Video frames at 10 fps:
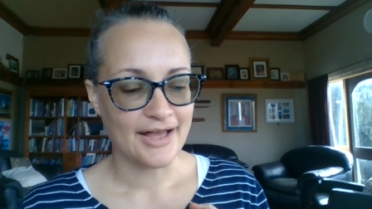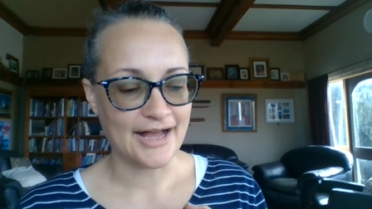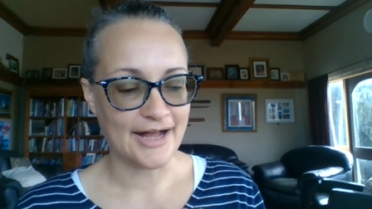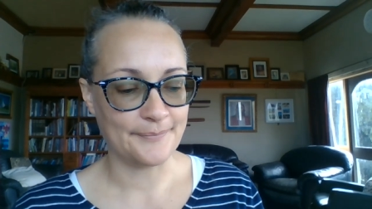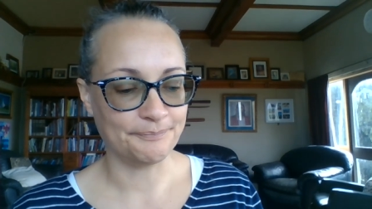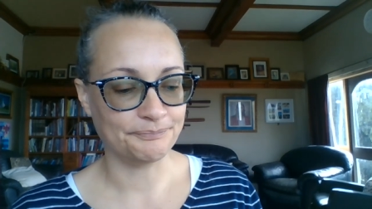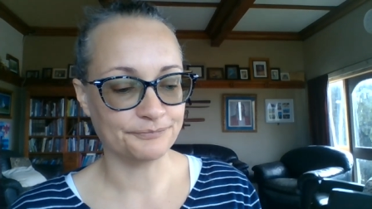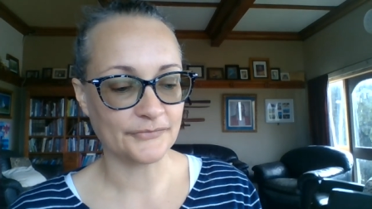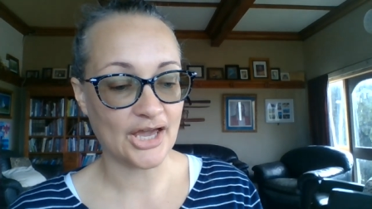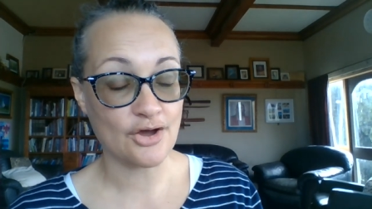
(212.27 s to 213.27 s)

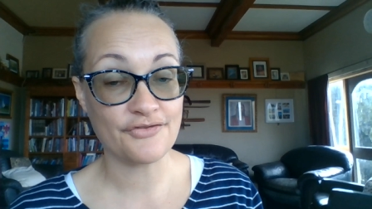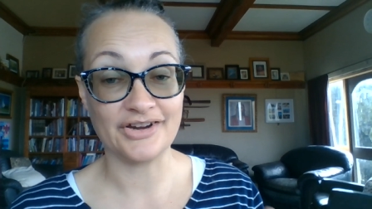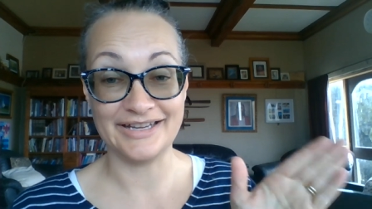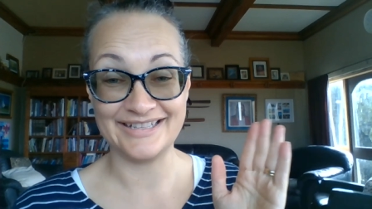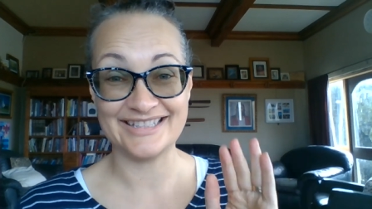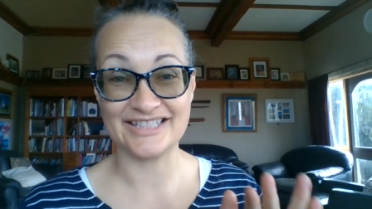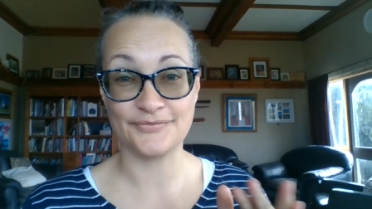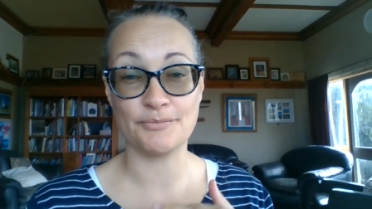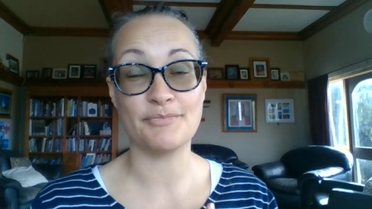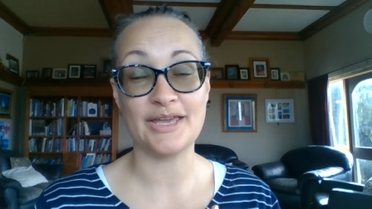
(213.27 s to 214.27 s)
Um, however, it is
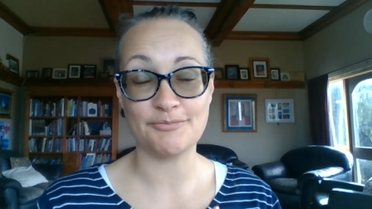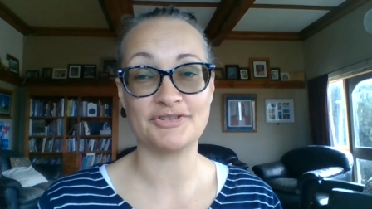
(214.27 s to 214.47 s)
for me